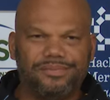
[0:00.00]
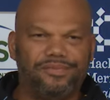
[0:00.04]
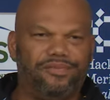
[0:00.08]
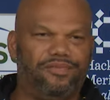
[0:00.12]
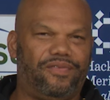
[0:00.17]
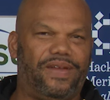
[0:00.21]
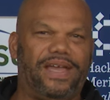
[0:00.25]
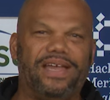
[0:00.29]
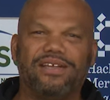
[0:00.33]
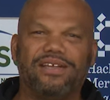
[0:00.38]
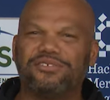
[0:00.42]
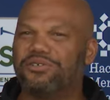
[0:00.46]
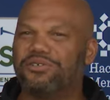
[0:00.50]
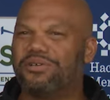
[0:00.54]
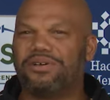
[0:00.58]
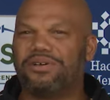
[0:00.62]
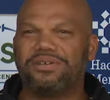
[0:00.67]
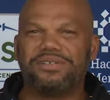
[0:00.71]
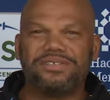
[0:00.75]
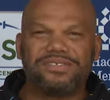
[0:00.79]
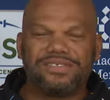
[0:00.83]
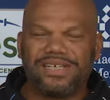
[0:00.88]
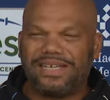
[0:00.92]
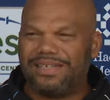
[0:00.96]
Fans are going
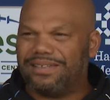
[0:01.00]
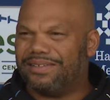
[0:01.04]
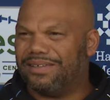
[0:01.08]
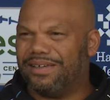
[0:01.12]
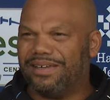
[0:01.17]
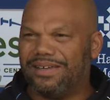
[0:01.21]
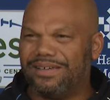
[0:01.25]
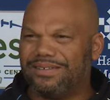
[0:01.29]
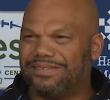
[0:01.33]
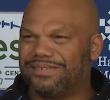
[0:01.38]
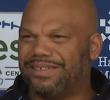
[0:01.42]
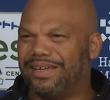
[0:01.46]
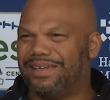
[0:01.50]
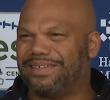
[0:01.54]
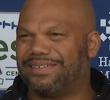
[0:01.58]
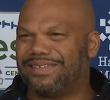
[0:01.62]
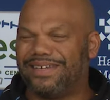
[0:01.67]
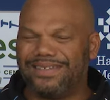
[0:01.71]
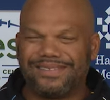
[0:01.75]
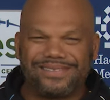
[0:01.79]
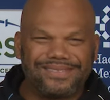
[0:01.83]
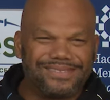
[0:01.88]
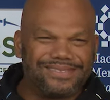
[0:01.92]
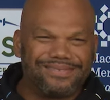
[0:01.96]
to say things. Like,
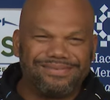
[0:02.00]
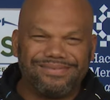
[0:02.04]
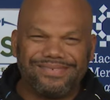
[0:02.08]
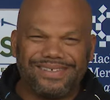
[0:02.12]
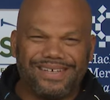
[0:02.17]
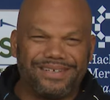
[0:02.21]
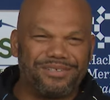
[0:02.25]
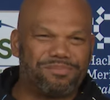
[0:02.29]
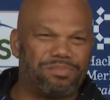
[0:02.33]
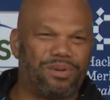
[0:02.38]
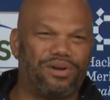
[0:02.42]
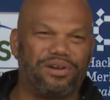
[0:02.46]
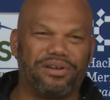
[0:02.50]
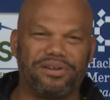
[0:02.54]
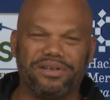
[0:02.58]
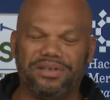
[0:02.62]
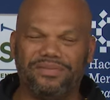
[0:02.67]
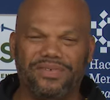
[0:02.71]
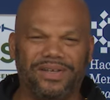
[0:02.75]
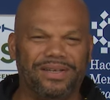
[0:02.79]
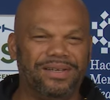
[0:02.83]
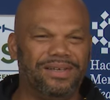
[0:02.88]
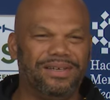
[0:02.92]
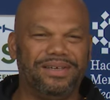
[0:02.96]
that's part
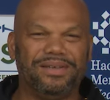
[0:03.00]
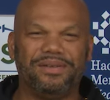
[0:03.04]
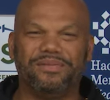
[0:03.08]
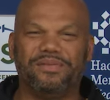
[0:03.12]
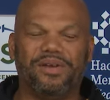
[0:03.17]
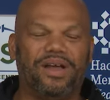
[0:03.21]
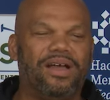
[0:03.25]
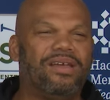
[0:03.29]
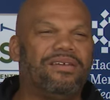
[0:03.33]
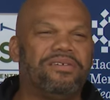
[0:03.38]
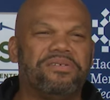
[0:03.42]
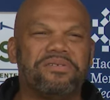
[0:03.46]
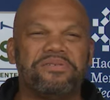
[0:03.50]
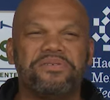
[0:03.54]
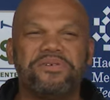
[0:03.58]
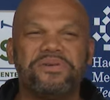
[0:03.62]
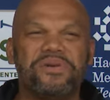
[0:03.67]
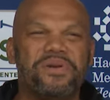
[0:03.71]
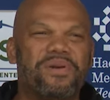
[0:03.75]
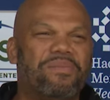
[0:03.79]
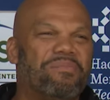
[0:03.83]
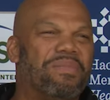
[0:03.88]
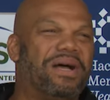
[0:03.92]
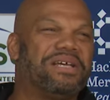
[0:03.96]
of it.
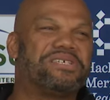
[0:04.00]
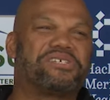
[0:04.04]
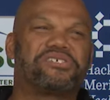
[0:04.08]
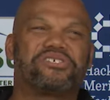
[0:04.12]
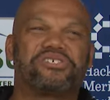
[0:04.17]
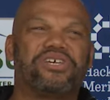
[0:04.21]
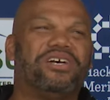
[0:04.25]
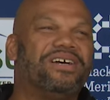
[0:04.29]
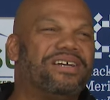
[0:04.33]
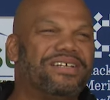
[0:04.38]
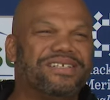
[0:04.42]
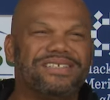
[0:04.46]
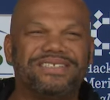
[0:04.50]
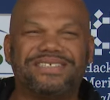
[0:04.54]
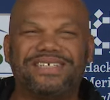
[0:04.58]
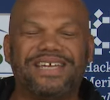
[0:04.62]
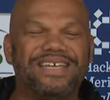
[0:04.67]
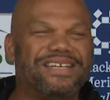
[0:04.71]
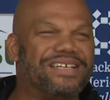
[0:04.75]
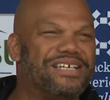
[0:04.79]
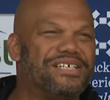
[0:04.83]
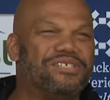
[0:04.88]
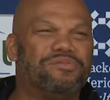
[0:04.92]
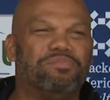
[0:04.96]
My son is
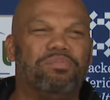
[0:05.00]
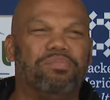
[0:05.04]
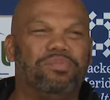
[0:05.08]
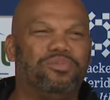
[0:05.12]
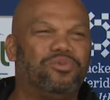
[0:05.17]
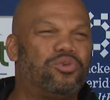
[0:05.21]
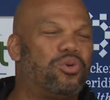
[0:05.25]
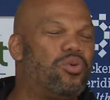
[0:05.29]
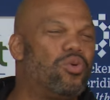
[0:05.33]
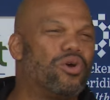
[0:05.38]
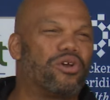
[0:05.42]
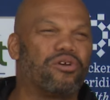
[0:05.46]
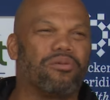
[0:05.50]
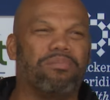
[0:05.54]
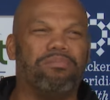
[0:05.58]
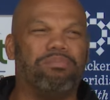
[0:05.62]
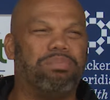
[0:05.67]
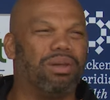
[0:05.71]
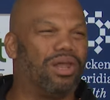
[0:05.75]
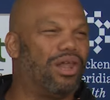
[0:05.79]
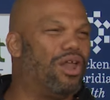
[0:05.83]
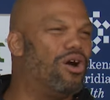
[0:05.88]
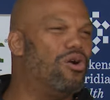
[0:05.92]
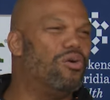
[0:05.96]
getting his Twitter
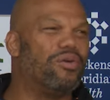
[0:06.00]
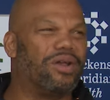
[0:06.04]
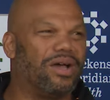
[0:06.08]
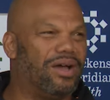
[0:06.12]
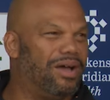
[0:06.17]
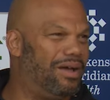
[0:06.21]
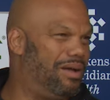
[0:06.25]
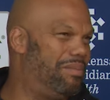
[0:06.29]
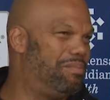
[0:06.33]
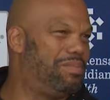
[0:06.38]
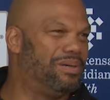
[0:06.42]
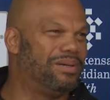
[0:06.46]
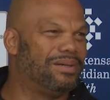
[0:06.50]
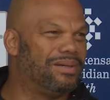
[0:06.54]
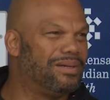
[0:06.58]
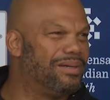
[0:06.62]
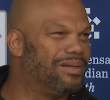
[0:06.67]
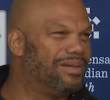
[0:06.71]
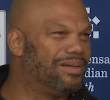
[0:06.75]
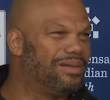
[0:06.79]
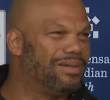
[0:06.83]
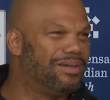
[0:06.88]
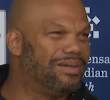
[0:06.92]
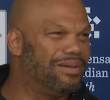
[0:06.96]
blown up,
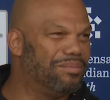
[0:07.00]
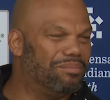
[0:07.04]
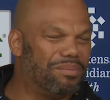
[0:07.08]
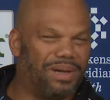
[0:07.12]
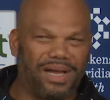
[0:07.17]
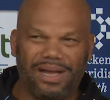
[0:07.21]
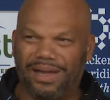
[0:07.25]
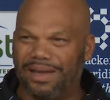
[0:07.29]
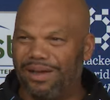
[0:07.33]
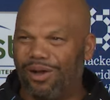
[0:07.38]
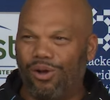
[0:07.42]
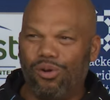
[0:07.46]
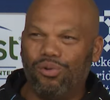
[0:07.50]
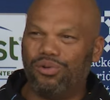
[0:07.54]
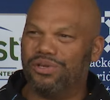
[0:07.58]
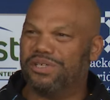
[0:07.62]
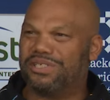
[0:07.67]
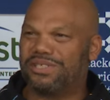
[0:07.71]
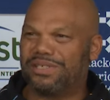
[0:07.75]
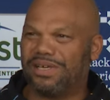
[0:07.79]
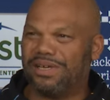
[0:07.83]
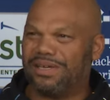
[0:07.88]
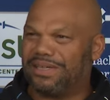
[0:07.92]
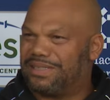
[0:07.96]
my
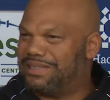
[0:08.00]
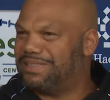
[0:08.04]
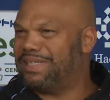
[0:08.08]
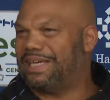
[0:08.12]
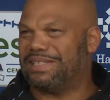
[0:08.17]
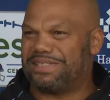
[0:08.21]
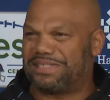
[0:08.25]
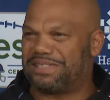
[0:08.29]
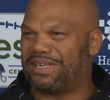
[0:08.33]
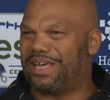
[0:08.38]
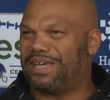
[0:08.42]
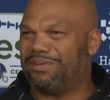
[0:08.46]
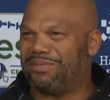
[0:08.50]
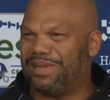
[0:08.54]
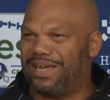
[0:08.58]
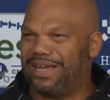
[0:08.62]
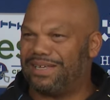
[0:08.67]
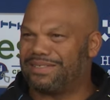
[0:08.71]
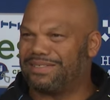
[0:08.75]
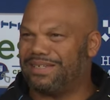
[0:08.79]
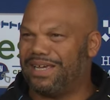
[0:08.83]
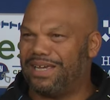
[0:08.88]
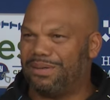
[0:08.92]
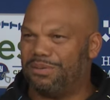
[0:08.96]
oldest son, because he had the same
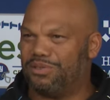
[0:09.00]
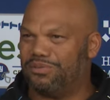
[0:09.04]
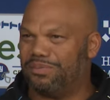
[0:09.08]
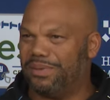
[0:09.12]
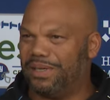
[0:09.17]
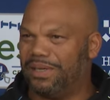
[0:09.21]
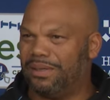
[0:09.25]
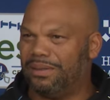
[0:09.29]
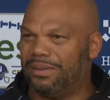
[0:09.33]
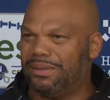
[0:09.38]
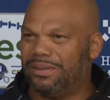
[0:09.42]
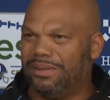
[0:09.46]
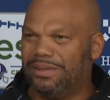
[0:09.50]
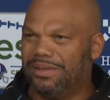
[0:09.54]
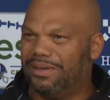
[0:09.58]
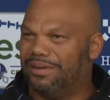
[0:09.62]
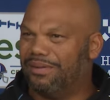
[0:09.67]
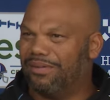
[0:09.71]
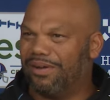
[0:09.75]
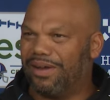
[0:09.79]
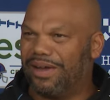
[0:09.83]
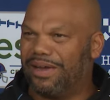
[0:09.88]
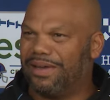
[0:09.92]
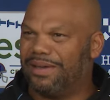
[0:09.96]
last name as me,
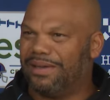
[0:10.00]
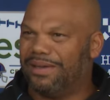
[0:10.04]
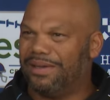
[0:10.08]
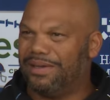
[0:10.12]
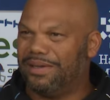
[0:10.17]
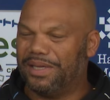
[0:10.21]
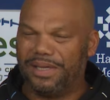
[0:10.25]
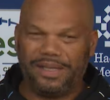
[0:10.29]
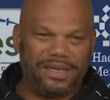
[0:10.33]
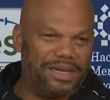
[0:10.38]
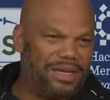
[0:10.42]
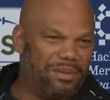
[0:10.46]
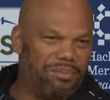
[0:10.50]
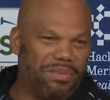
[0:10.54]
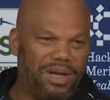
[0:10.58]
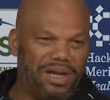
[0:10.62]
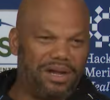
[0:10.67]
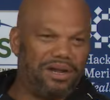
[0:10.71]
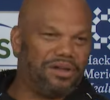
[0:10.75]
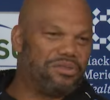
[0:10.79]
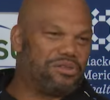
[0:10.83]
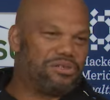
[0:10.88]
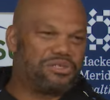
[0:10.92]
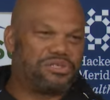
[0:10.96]
right? And then my
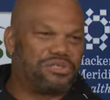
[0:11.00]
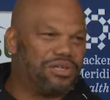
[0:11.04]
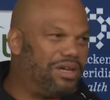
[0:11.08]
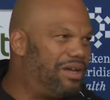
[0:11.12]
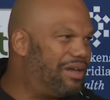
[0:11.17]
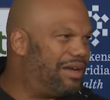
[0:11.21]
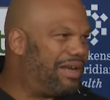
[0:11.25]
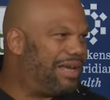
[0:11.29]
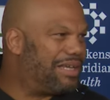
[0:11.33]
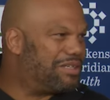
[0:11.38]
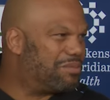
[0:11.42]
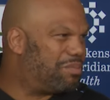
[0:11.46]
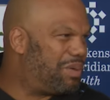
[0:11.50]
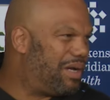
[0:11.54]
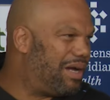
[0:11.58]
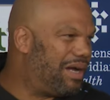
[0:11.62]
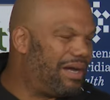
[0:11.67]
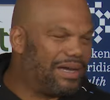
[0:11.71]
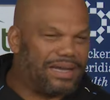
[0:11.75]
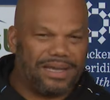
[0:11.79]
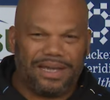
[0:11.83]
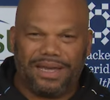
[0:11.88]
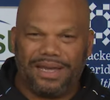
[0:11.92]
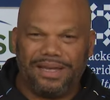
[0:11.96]
other son has a
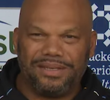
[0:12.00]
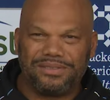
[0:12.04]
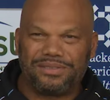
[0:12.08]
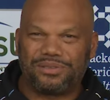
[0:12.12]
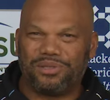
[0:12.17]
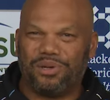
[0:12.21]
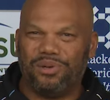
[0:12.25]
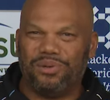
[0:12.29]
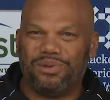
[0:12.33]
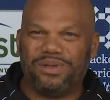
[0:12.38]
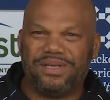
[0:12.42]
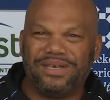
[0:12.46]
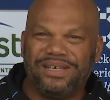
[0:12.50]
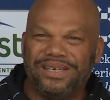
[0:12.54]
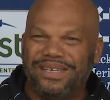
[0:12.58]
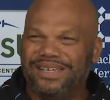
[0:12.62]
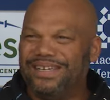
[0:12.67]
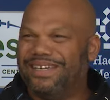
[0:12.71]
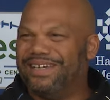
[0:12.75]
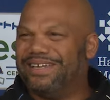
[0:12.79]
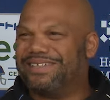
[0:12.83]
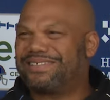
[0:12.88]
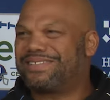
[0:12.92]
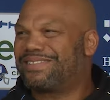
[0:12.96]
podcast. So
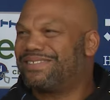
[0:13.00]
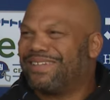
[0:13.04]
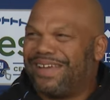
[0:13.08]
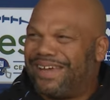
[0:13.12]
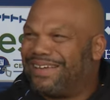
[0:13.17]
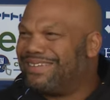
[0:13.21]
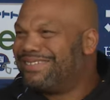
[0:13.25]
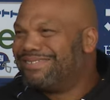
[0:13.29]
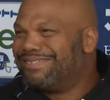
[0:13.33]
it's,